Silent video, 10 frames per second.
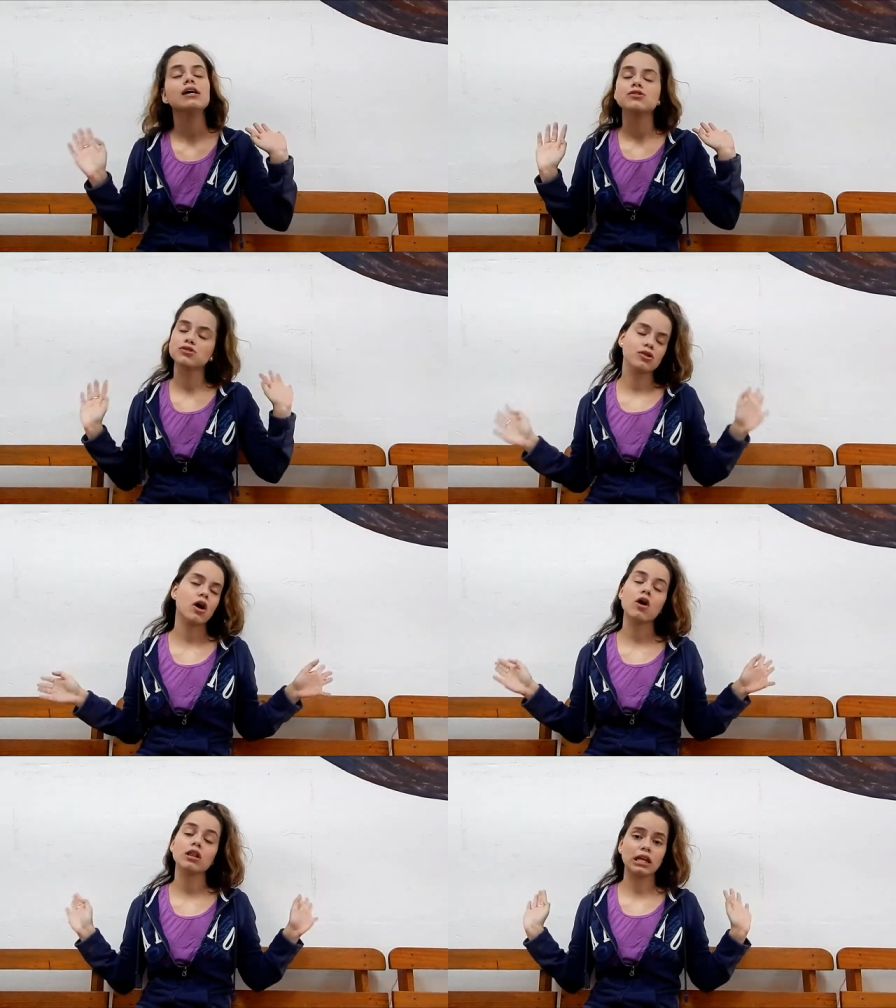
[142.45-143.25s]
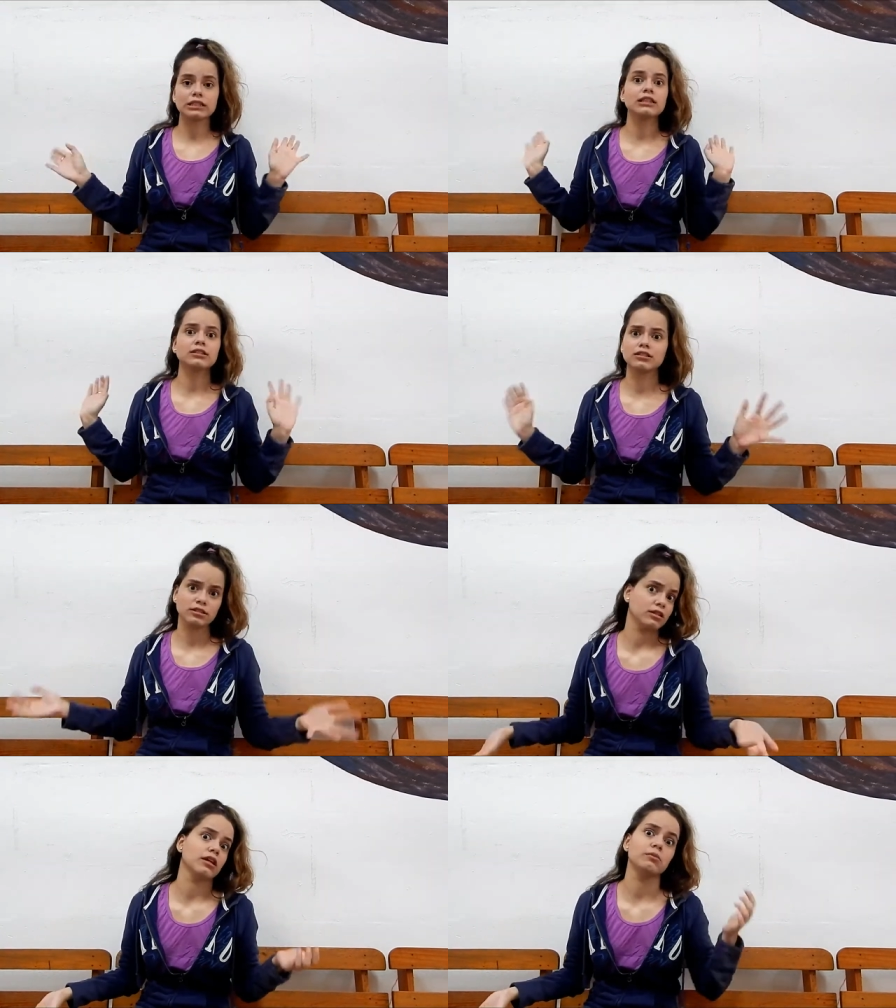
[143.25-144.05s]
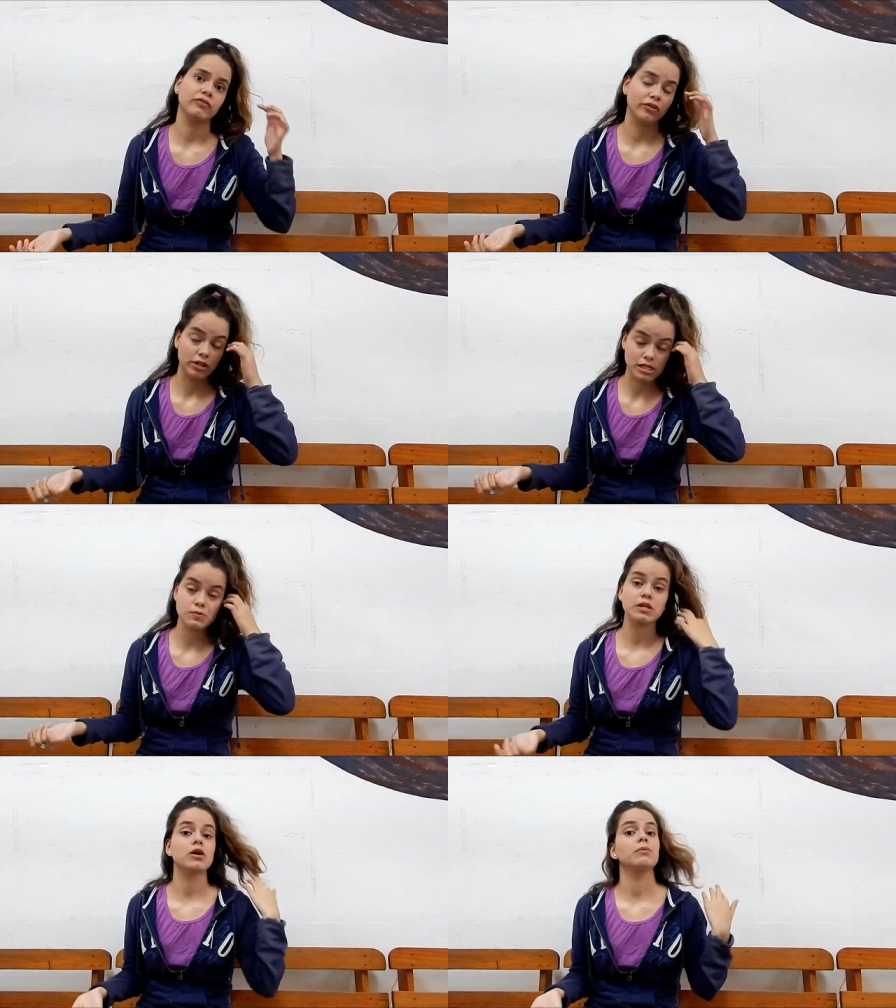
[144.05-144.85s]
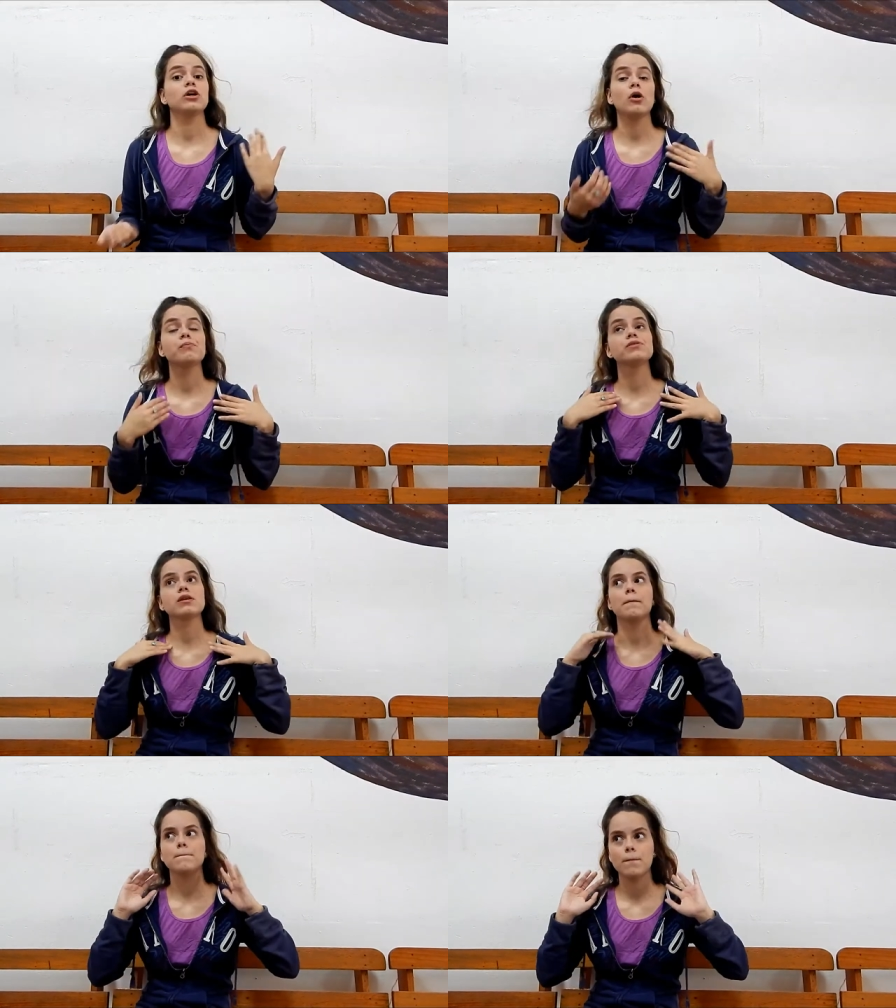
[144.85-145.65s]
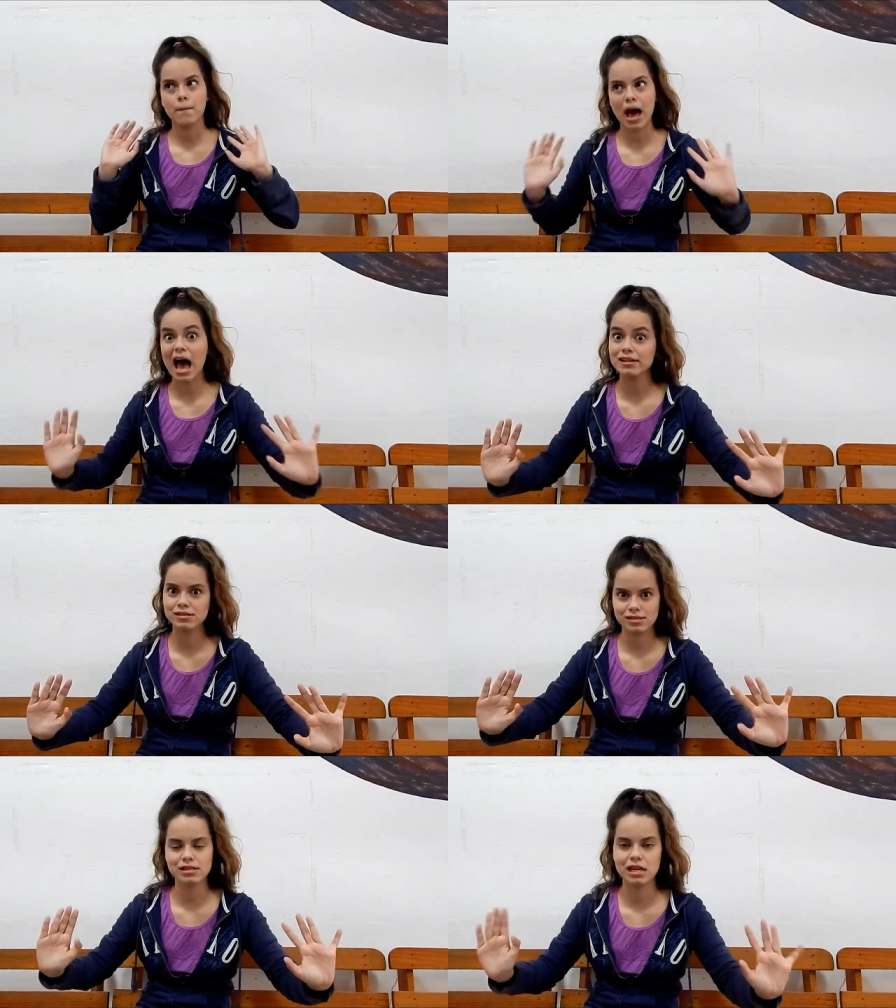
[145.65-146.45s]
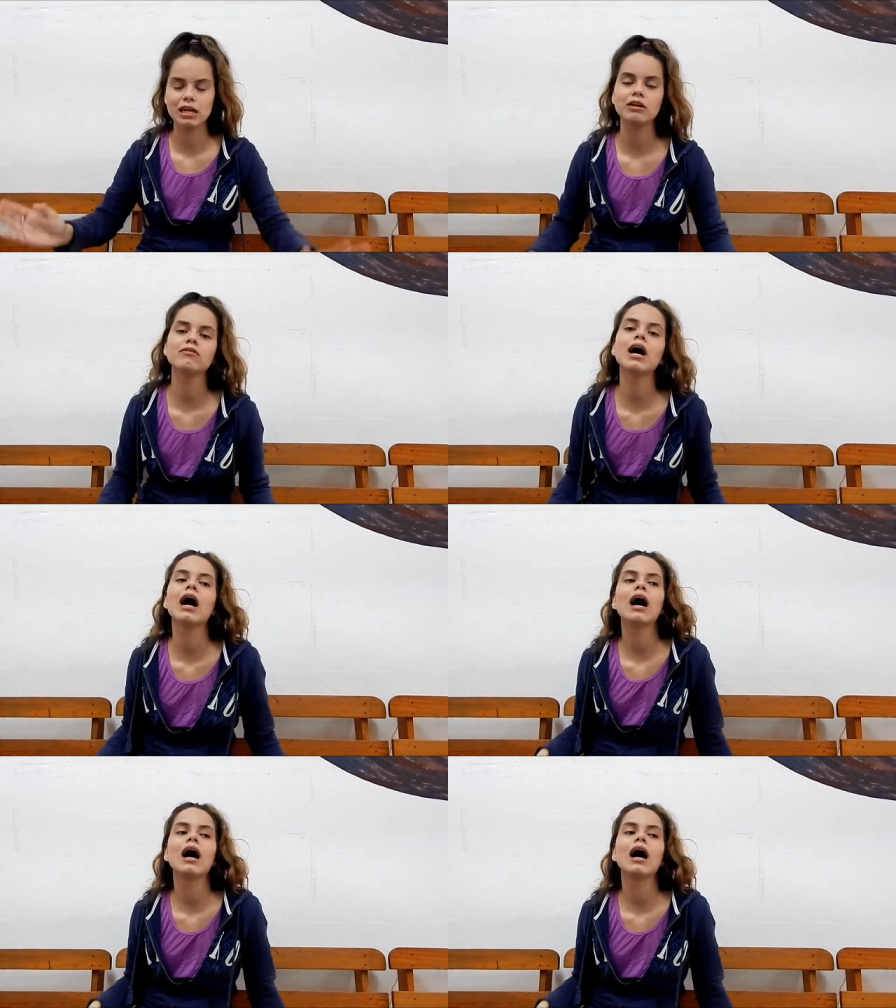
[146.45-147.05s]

So let's get started before this video becomes massive.